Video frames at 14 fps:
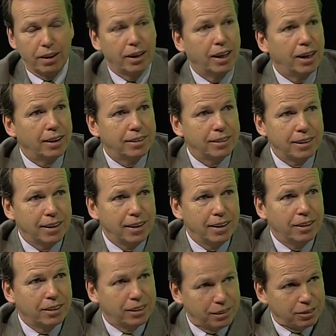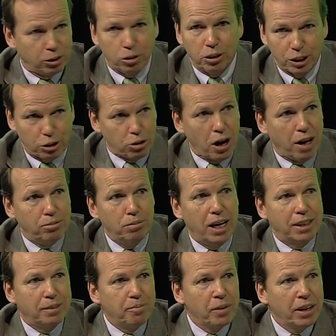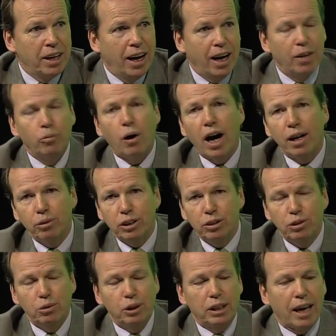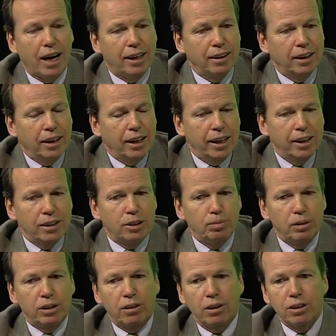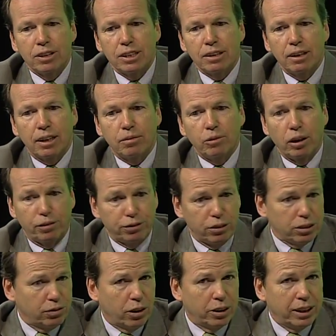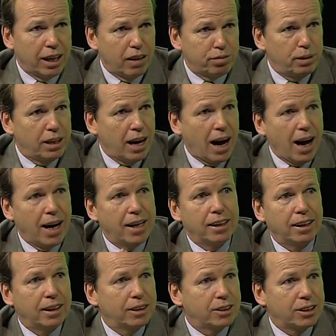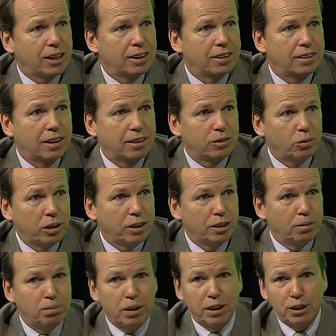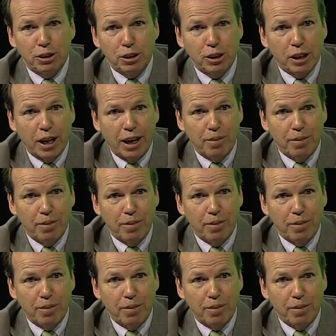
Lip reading: and good, it's not me. And why are we doing that? It's because, well, first of all, the FBI has said that one of the biggest